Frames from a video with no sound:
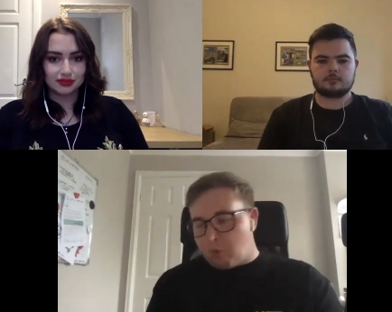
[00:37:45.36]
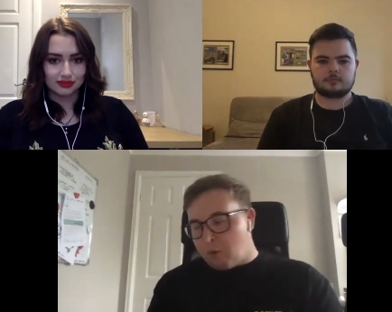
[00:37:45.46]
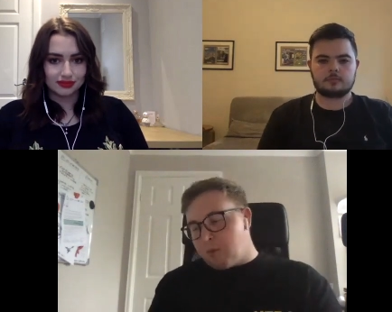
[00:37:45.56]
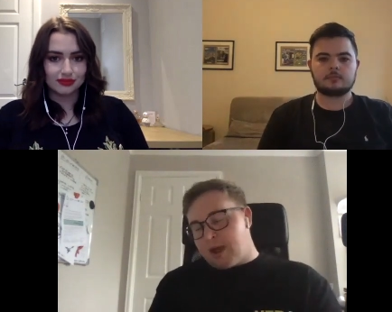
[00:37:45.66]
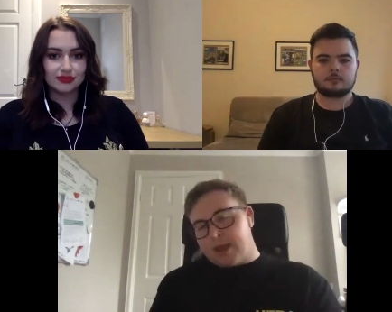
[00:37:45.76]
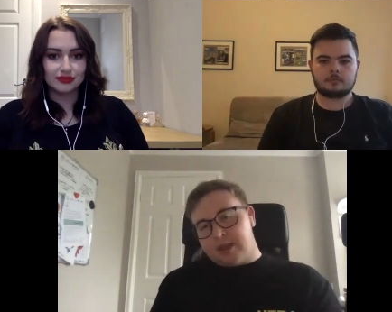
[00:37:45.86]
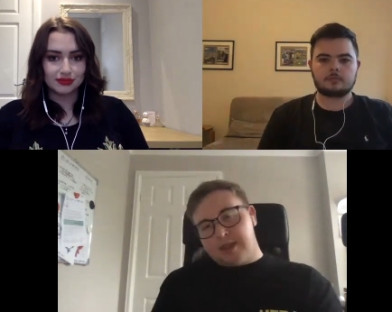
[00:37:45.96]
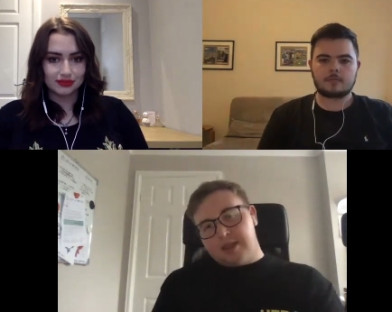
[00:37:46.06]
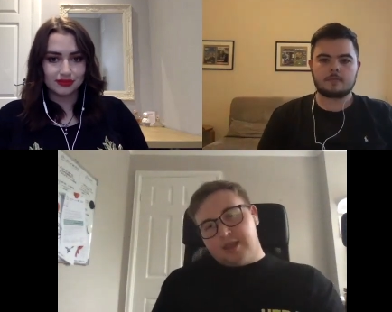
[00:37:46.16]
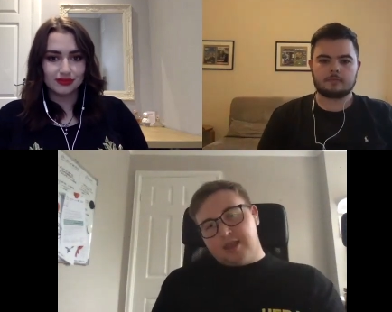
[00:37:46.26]
Speaker 1: one way.
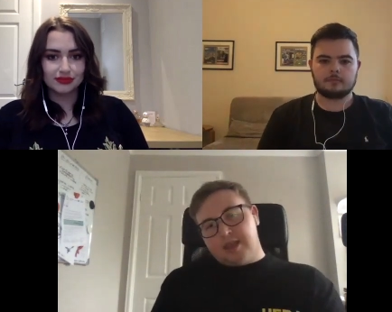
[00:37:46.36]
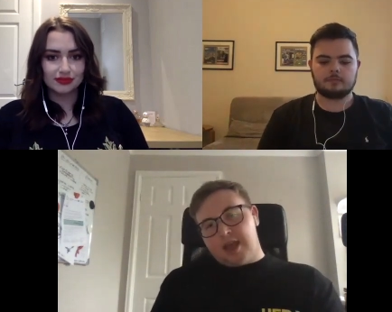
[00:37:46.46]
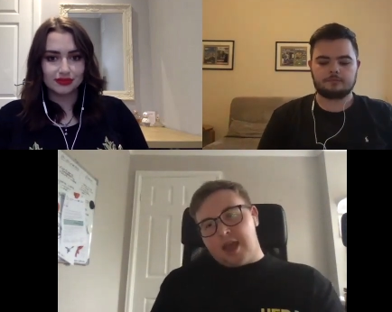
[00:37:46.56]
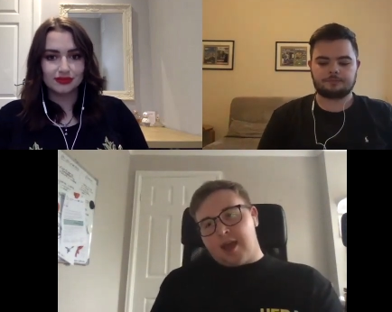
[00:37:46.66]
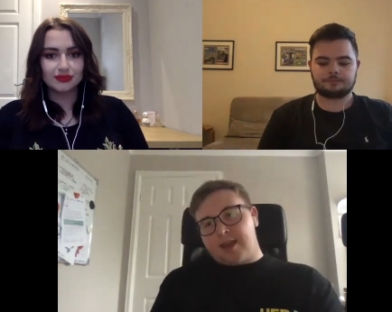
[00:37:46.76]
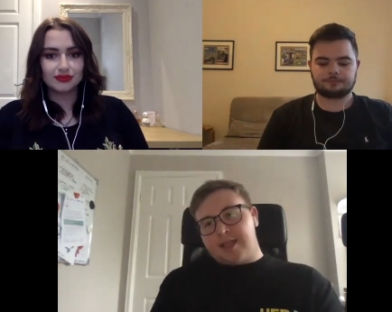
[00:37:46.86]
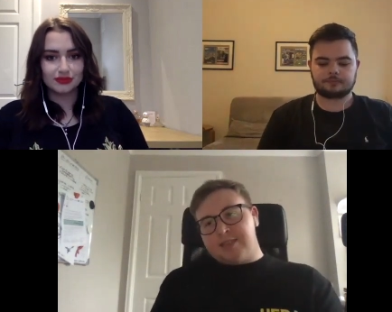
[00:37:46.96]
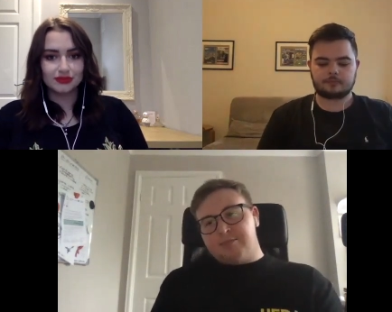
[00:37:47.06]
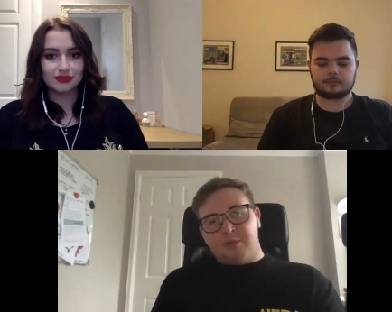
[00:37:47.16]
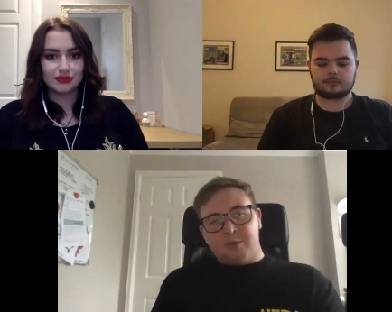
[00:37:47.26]
Mm-hmm. Uh, I guess he's
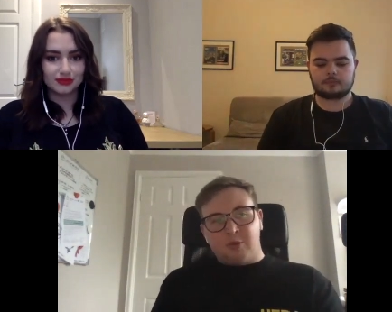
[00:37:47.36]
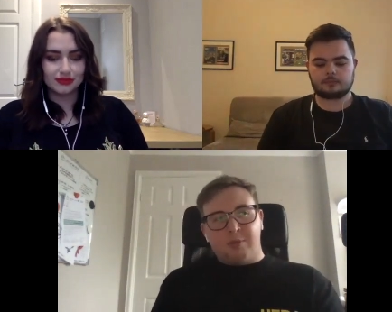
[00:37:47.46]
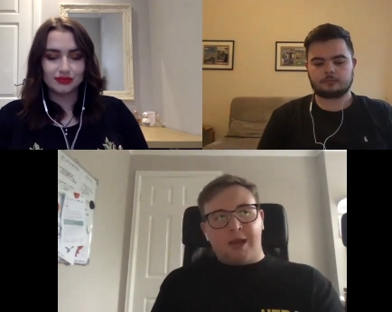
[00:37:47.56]
probably one of the